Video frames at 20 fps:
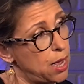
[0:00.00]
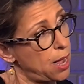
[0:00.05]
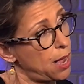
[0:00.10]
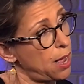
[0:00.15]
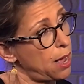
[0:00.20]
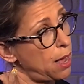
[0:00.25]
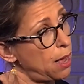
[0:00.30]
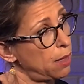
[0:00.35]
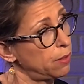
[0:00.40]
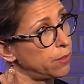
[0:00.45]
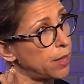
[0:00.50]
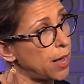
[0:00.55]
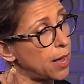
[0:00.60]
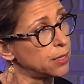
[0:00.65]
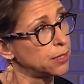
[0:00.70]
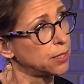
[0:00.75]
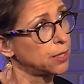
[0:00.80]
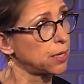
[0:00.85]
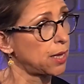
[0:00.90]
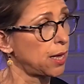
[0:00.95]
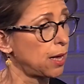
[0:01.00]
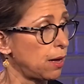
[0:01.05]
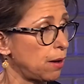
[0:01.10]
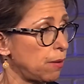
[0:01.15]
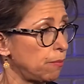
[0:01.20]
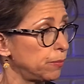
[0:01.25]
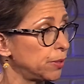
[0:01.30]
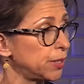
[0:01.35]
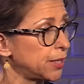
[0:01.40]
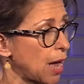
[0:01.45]
uh, that's
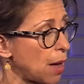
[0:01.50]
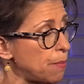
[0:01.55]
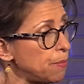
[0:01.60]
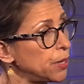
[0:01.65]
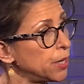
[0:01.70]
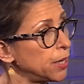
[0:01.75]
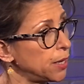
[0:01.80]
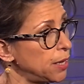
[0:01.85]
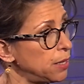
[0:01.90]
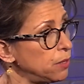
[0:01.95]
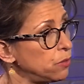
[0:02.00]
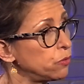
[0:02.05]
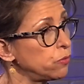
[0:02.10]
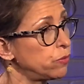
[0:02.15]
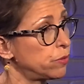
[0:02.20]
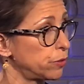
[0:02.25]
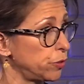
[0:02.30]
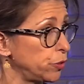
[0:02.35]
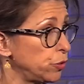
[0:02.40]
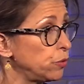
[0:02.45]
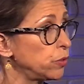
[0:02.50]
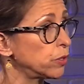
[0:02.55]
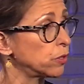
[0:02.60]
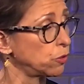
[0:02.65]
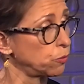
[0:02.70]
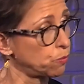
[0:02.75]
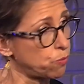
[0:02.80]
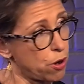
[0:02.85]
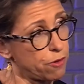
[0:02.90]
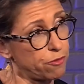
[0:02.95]
um, tapping into their
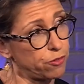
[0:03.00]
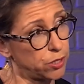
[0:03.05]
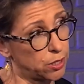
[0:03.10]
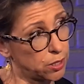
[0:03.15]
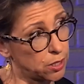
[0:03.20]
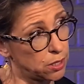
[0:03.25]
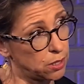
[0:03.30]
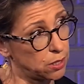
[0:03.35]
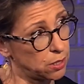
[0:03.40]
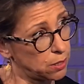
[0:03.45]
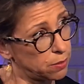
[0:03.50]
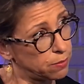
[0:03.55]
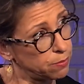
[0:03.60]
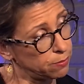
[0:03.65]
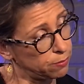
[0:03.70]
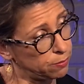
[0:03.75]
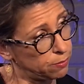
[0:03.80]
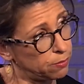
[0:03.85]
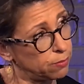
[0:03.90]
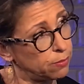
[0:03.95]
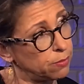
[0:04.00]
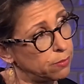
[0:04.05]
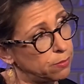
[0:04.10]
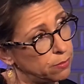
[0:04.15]
users' preferences. Mm -hmm.